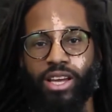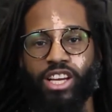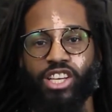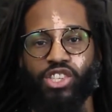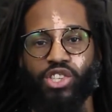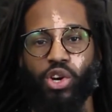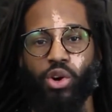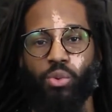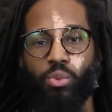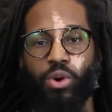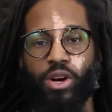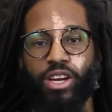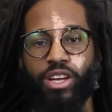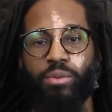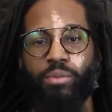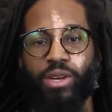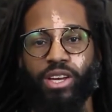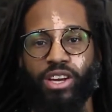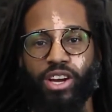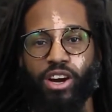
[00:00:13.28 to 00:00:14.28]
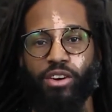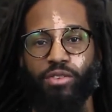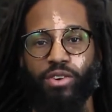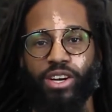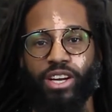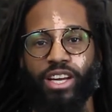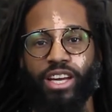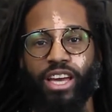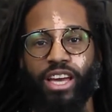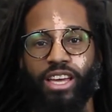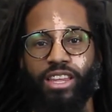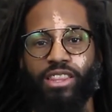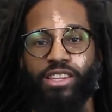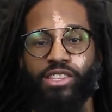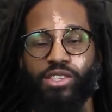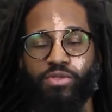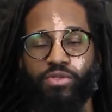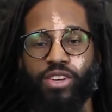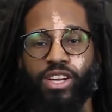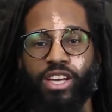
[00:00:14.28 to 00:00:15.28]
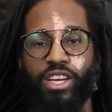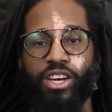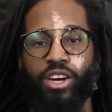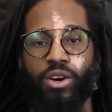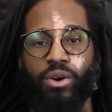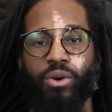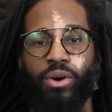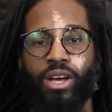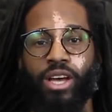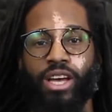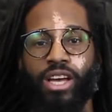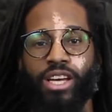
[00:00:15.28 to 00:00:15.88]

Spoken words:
So we're gonna be covering in this video